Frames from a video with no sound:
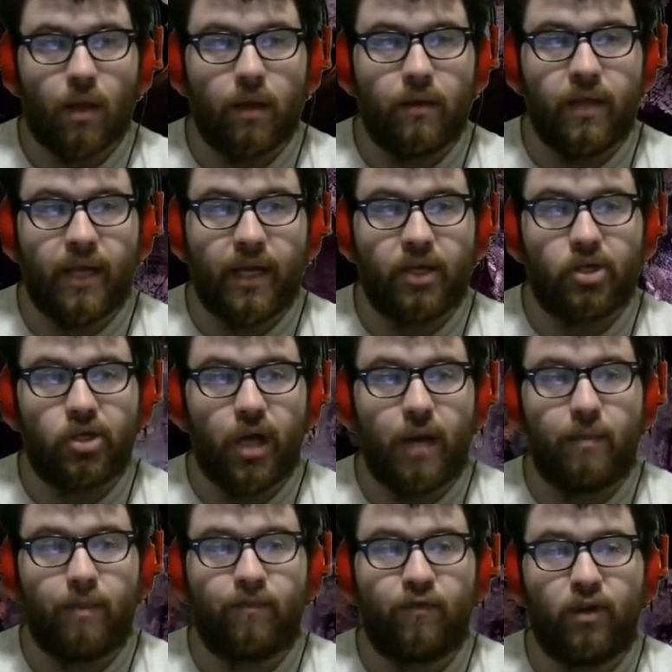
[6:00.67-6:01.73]
they
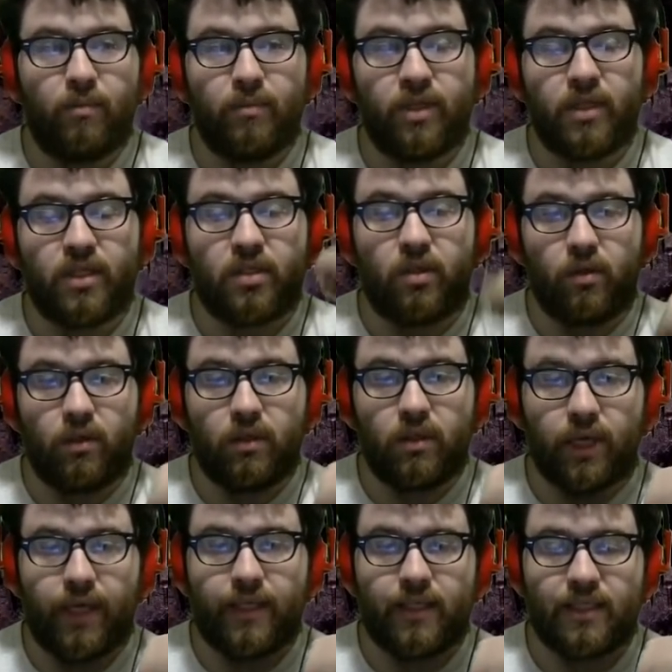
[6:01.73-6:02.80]
drop from the Stone
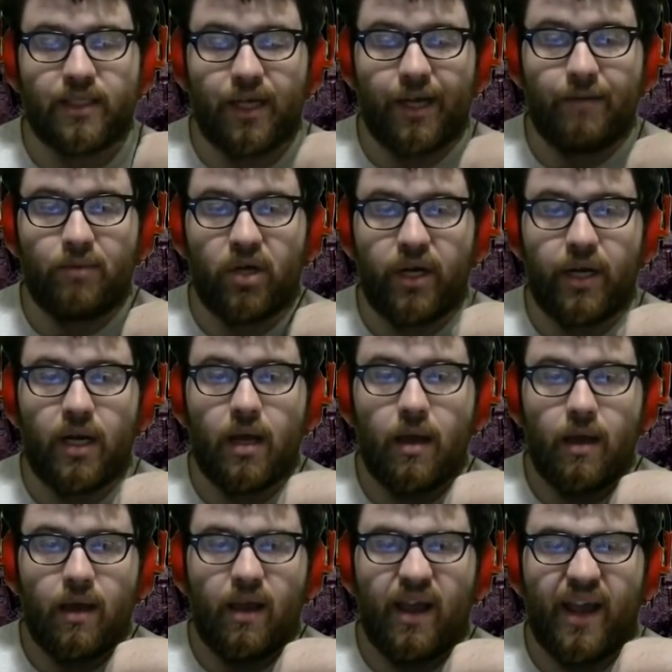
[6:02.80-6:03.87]
Lance timeline,
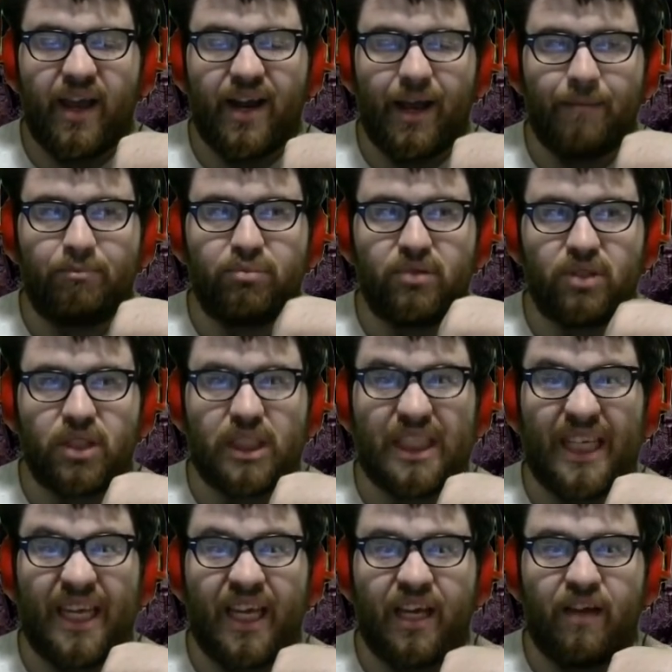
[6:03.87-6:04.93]
and I
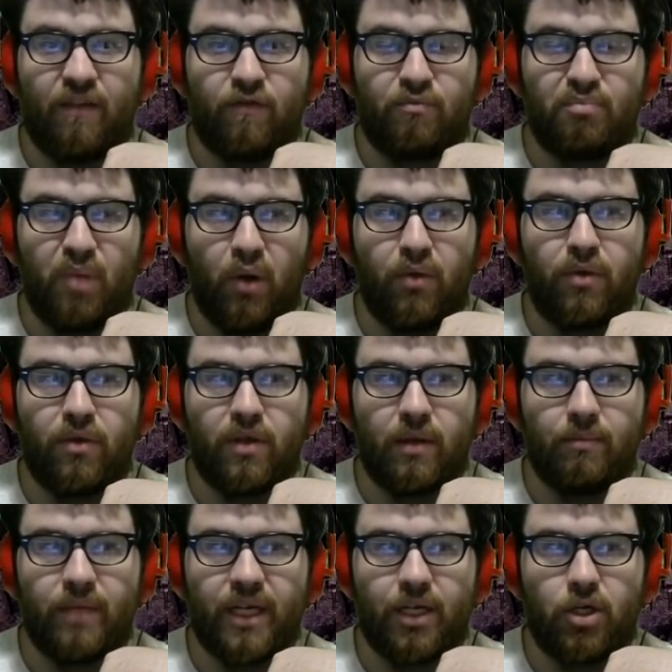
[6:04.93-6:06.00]
believe both of
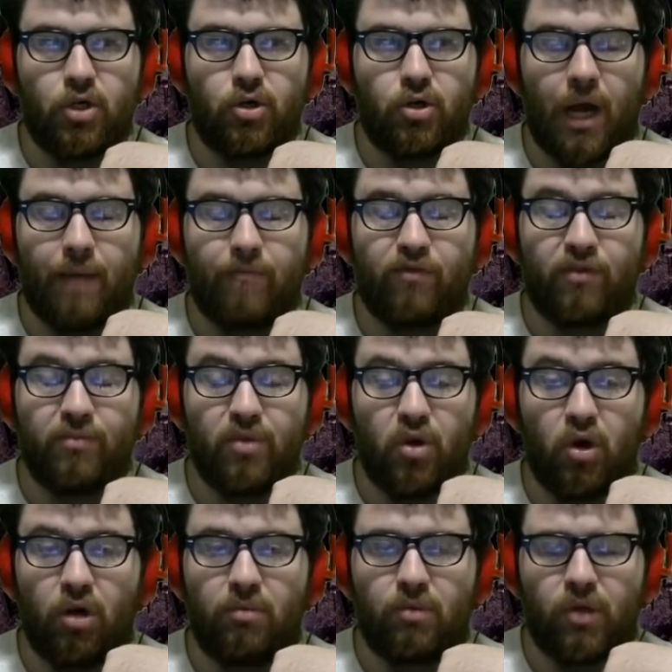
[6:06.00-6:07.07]
them can drop from
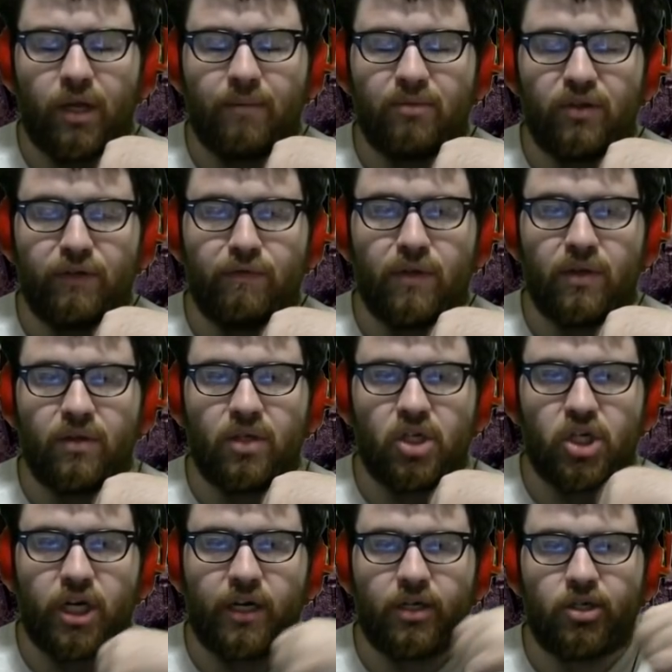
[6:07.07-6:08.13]
normal. I believe they're the
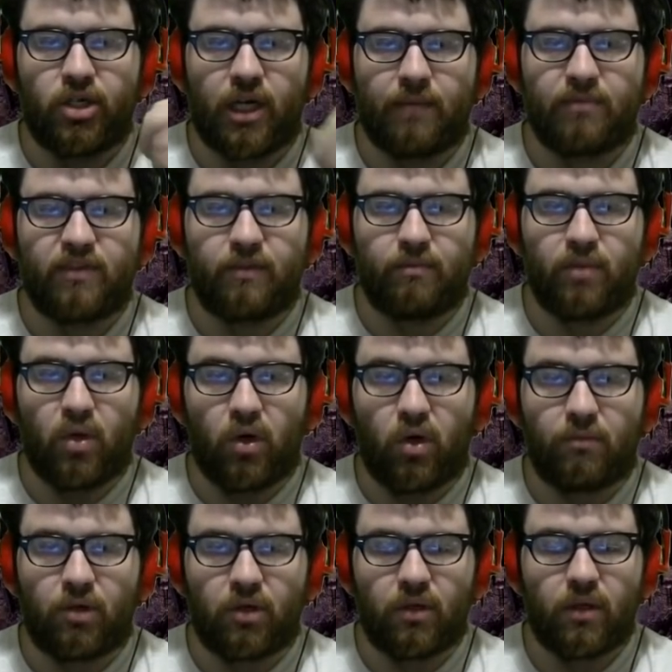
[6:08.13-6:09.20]
shared drops from
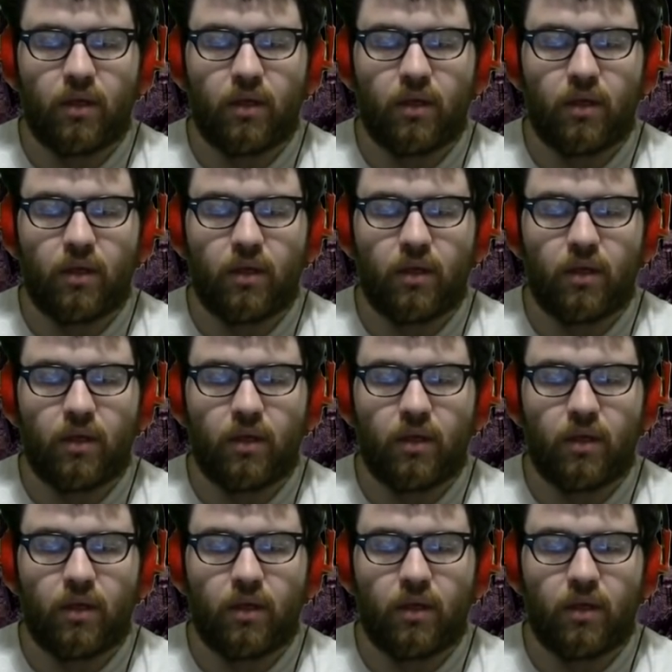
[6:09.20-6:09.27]
normal.